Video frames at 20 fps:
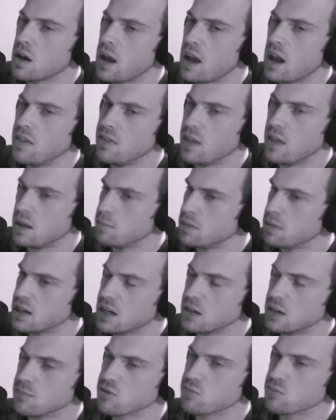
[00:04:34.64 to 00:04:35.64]
and then
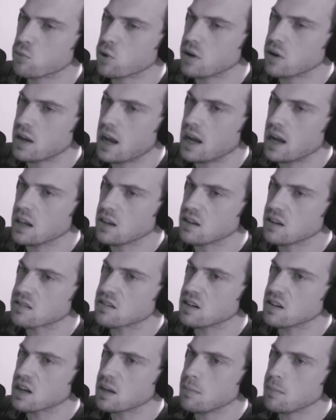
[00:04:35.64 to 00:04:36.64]
becomes more
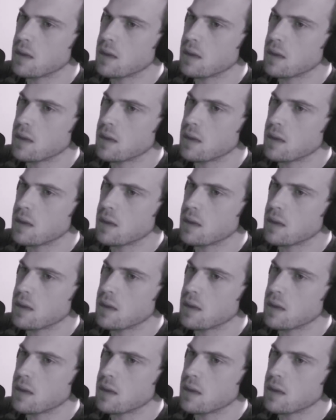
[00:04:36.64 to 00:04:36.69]
nihilistic.